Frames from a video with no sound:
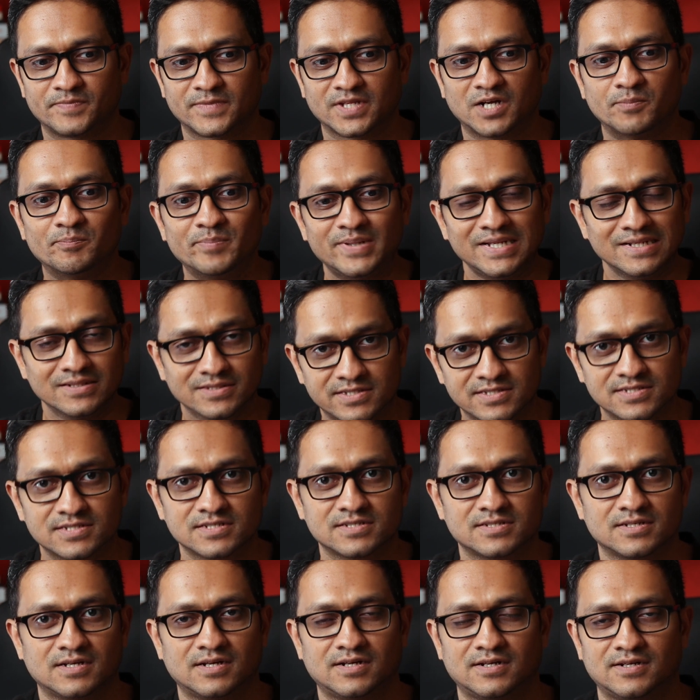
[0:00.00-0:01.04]

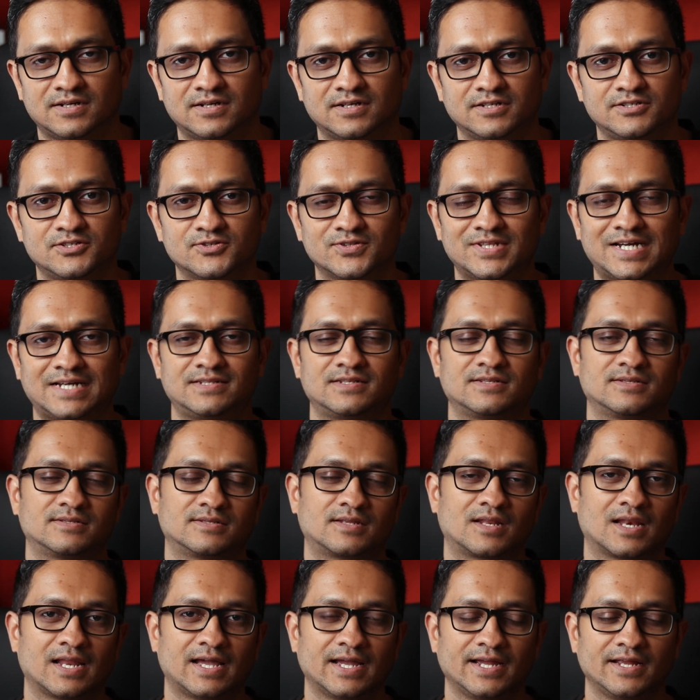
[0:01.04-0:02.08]
appeals uh, to that
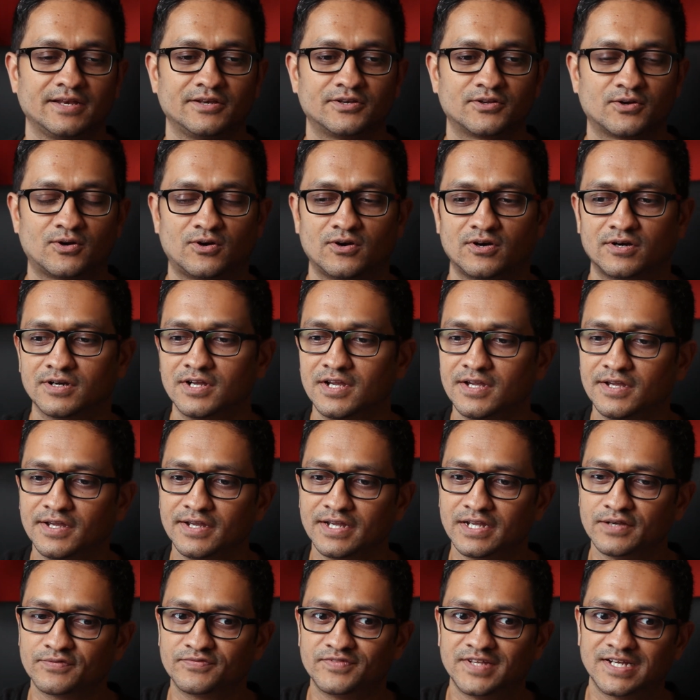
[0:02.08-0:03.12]
client, or
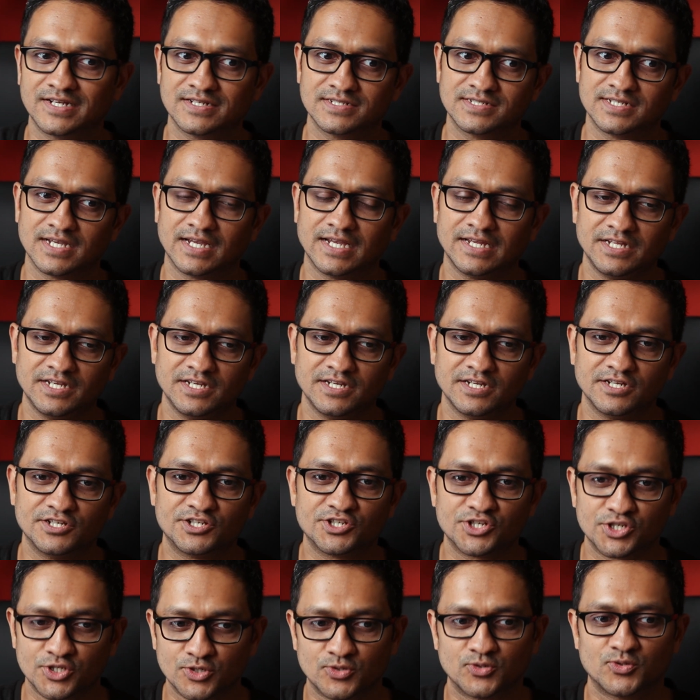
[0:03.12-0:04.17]
if there's any
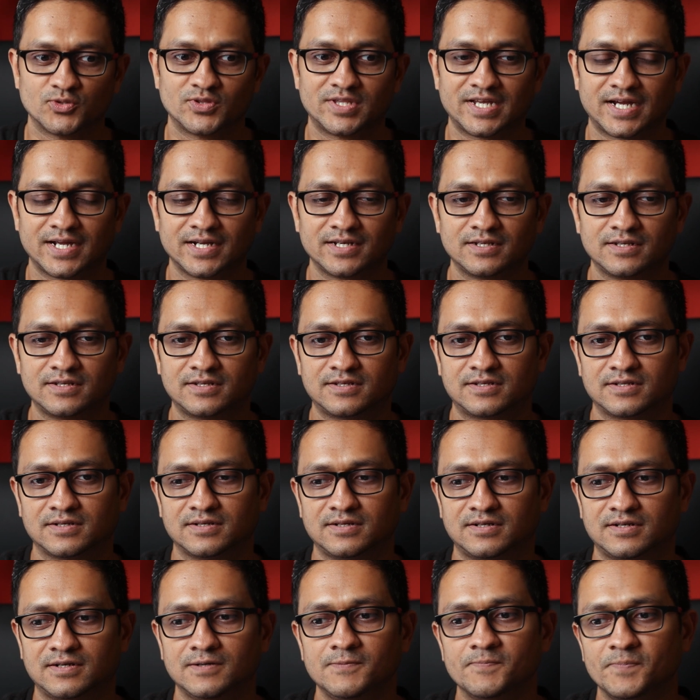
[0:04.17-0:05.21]
issue that
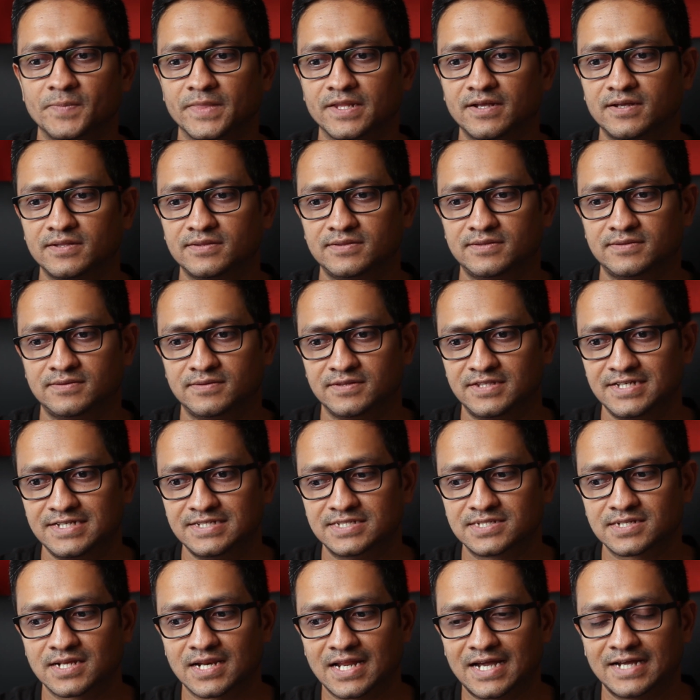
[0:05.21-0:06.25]
uh,
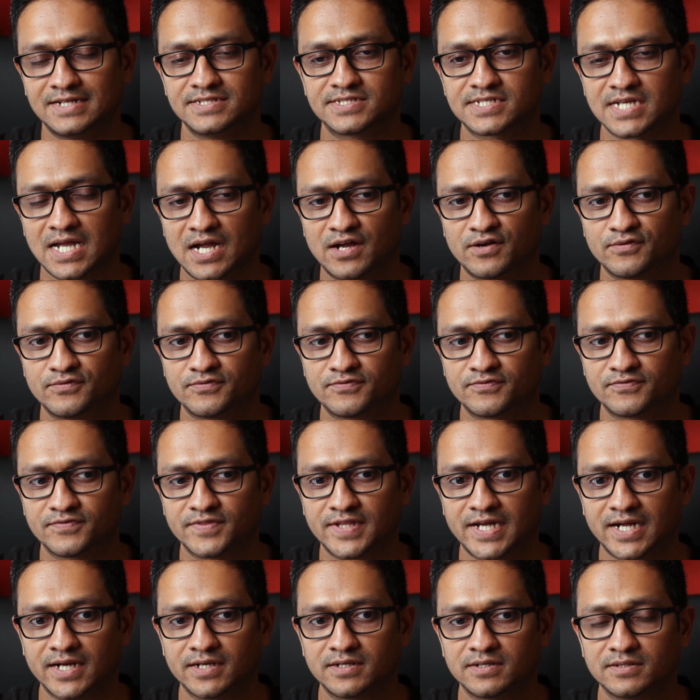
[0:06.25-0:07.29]
these clients have
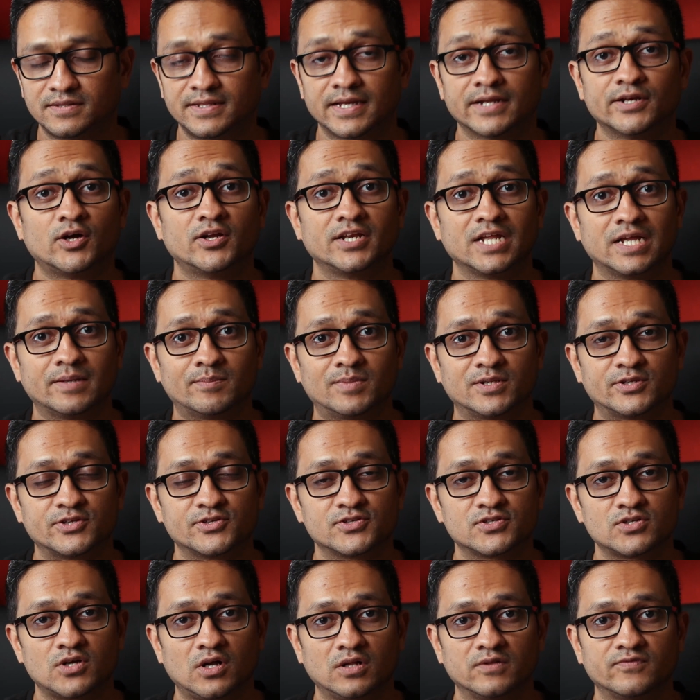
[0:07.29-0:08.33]
that they're not able to
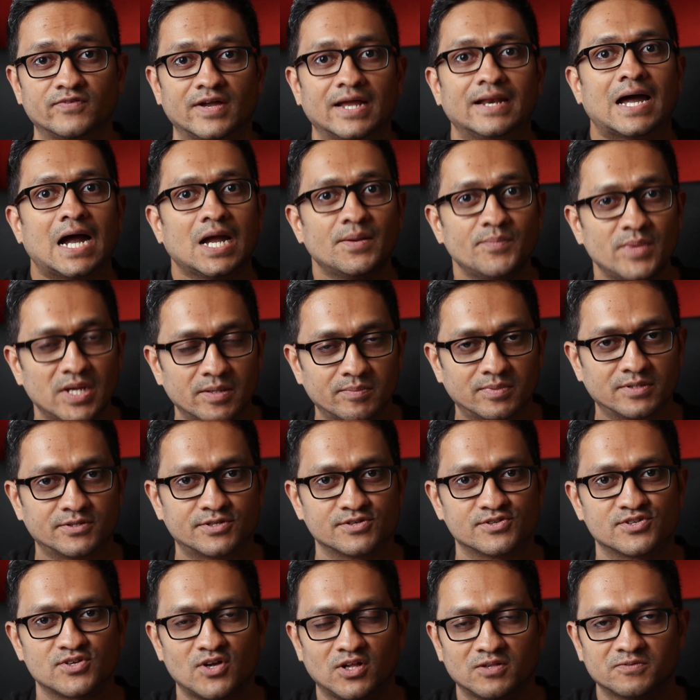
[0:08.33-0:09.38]
solve and I'm able
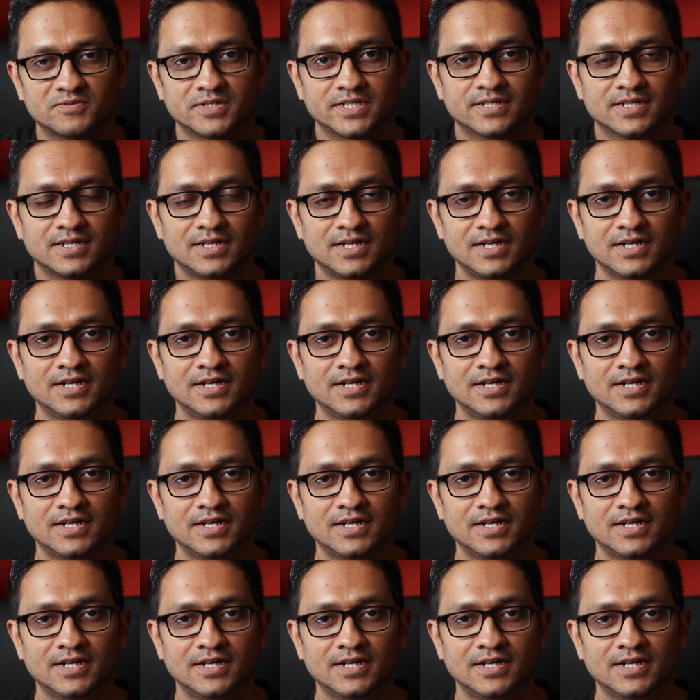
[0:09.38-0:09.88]
to solve it.